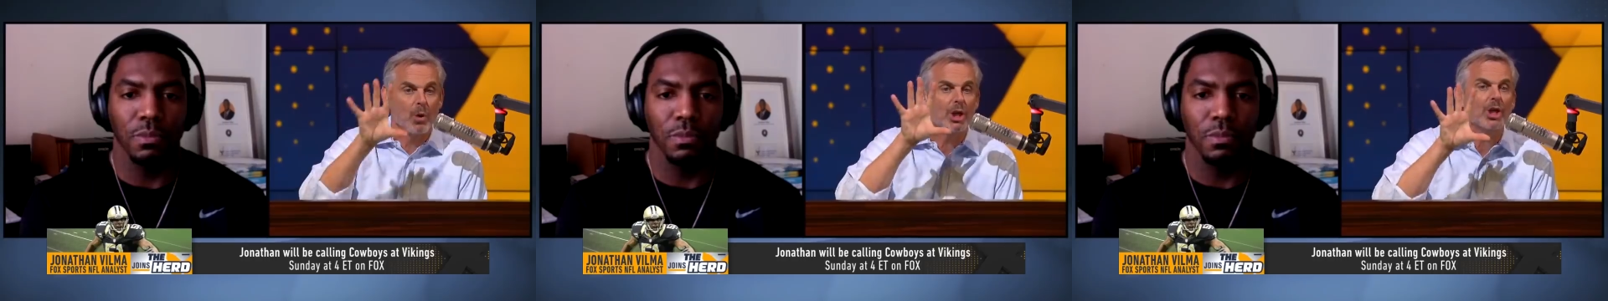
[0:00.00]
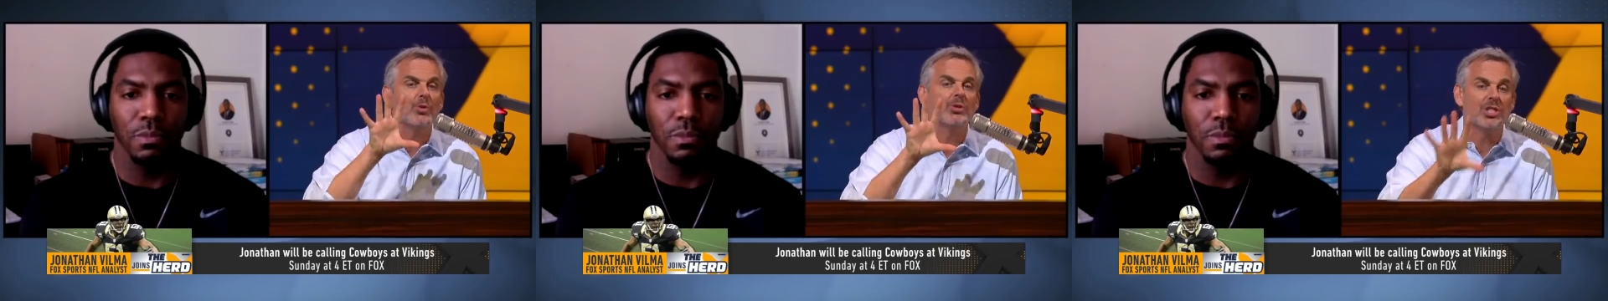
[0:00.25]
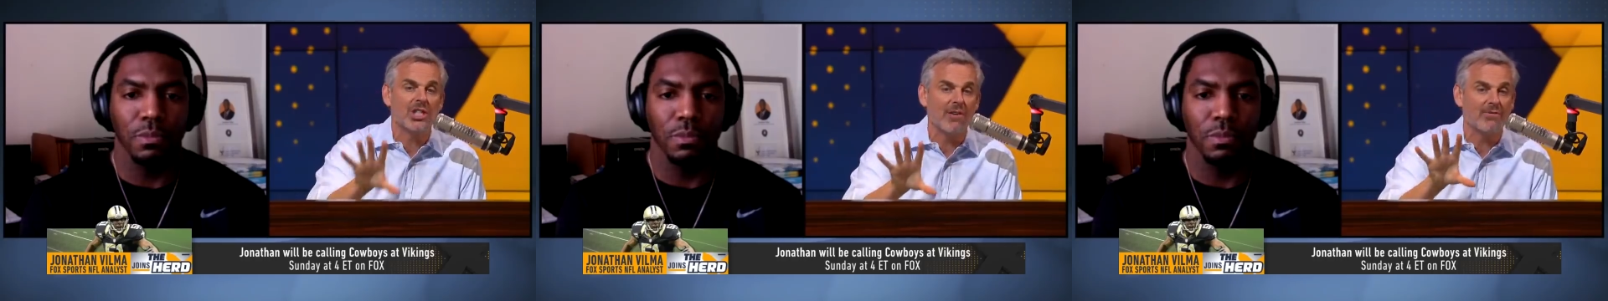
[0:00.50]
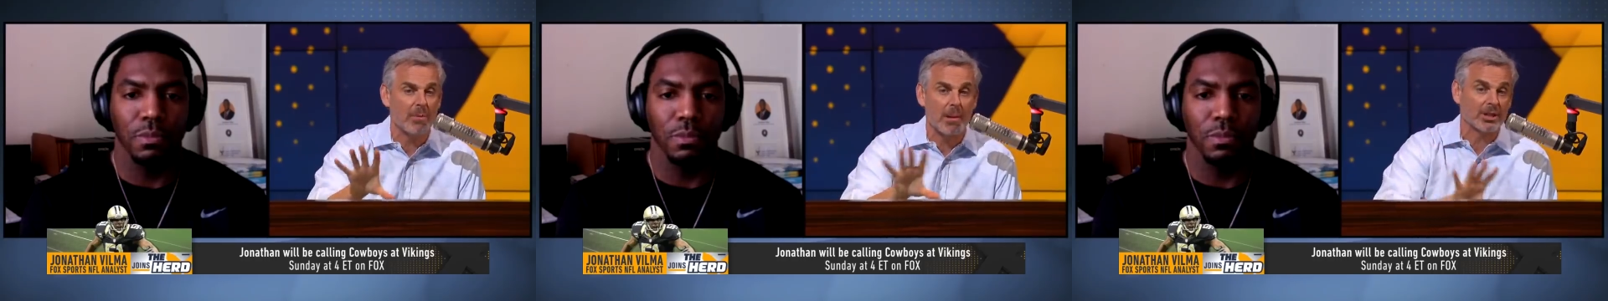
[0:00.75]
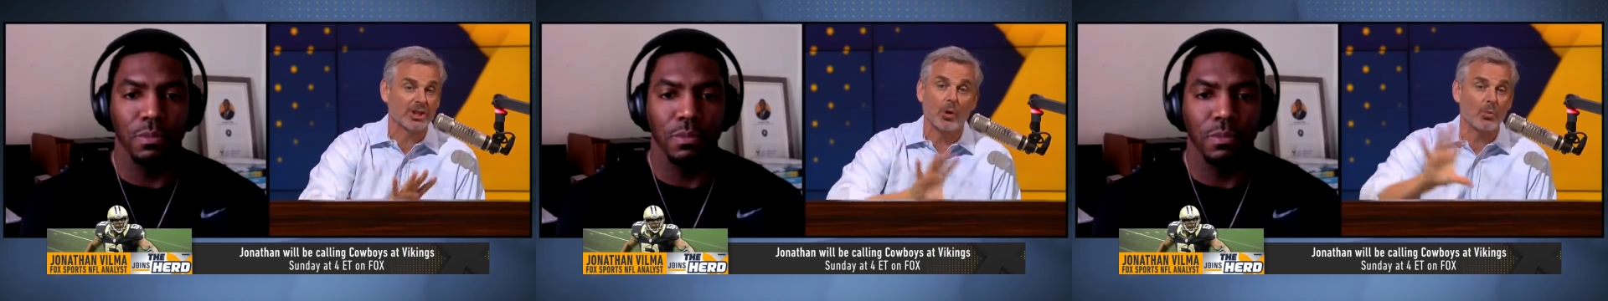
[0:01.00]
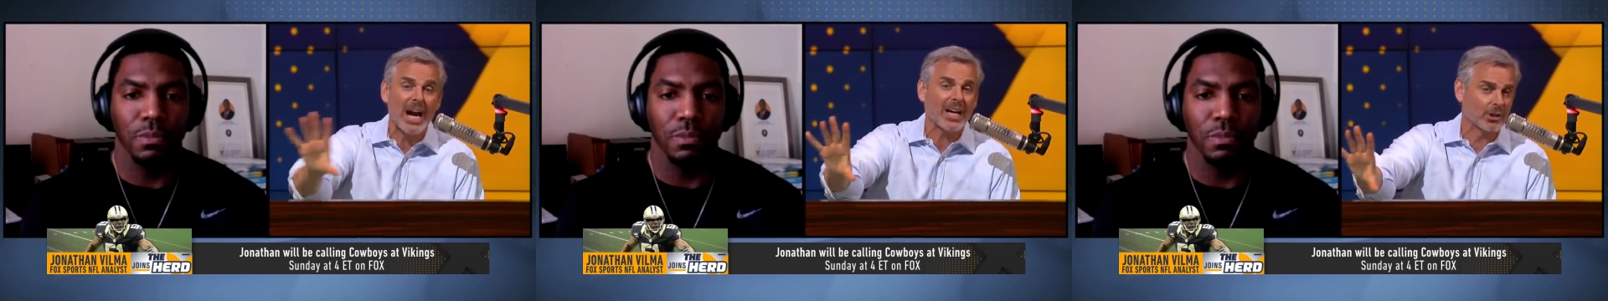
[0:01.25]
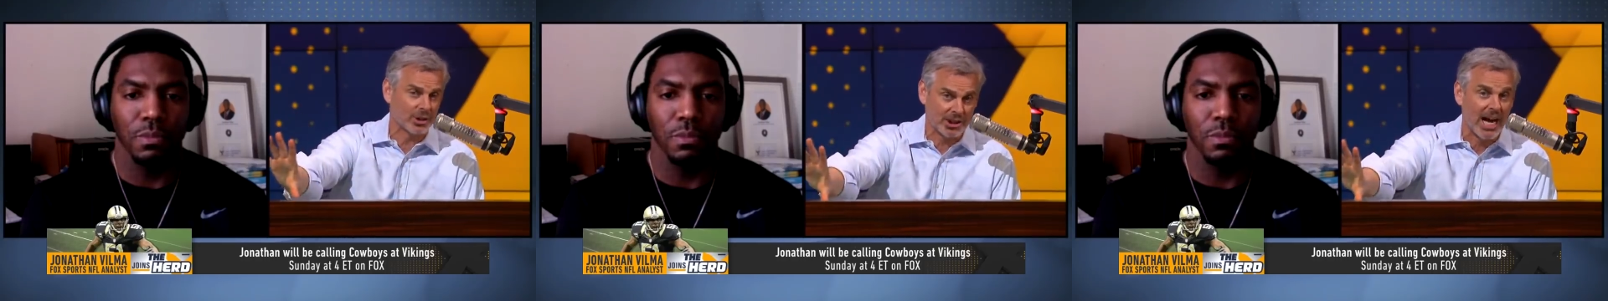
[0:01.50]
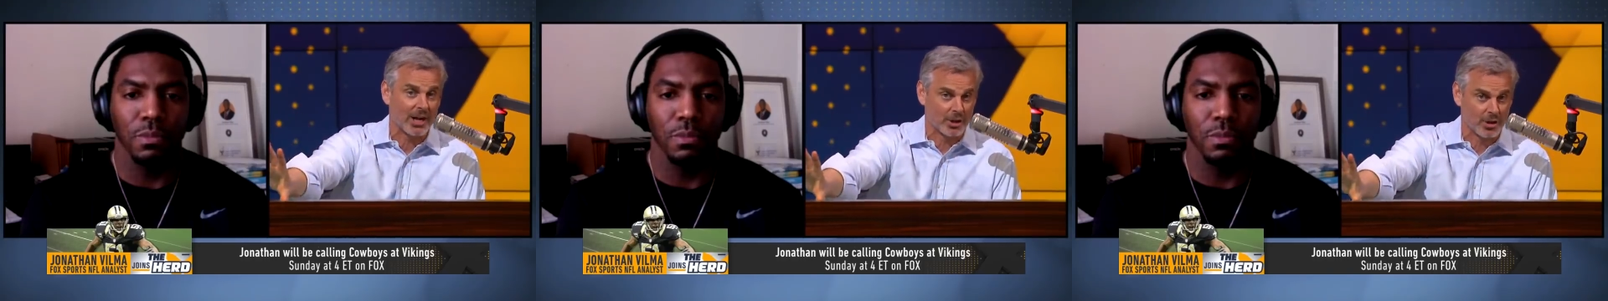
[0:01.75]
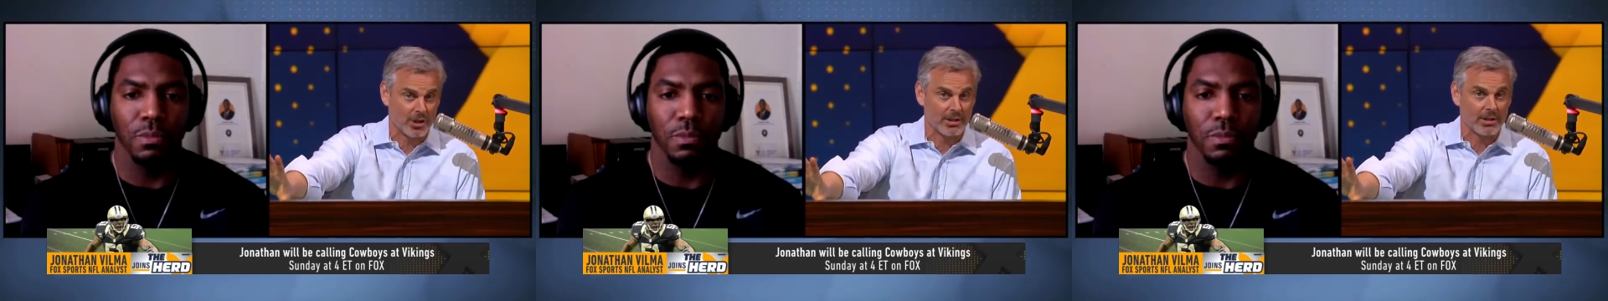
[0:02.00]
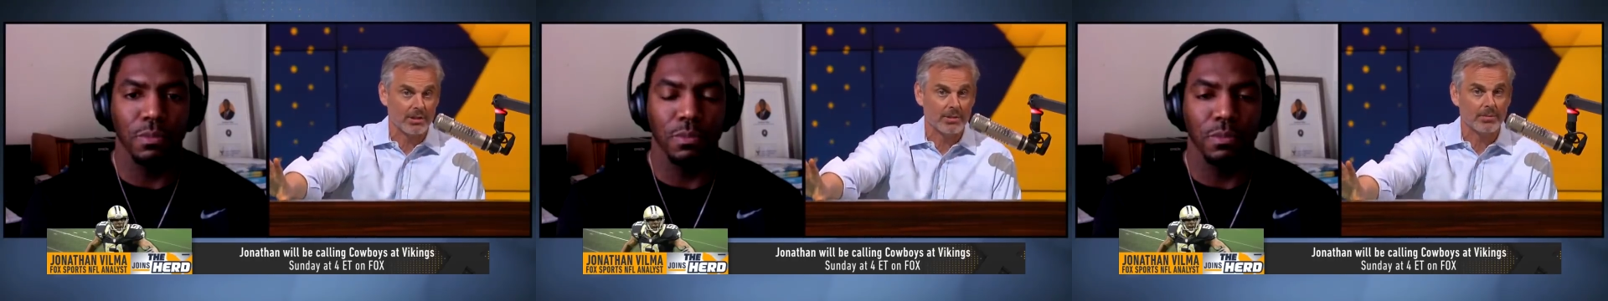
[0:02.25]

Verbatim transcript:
Speaker 1: What do you see from them? Because their record's not good.